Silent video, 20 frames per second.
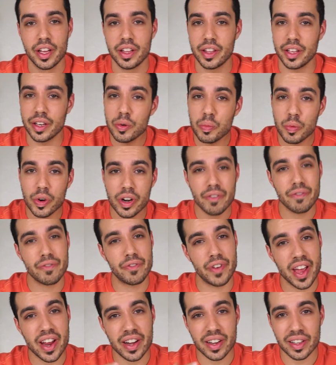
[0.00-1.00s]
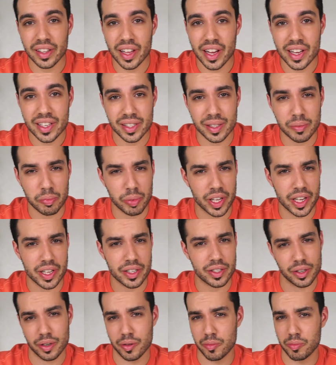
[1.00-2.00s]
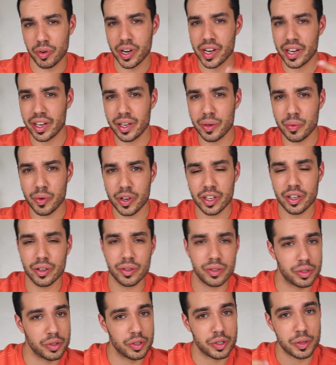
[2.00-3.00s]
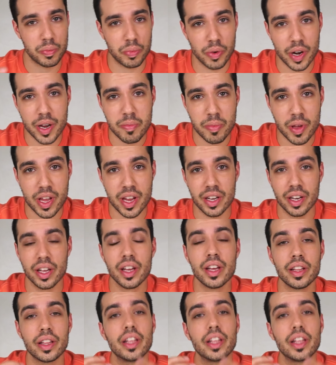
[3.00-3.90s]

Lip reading: They didn't want to vandalize the place or break any windows or spray paint.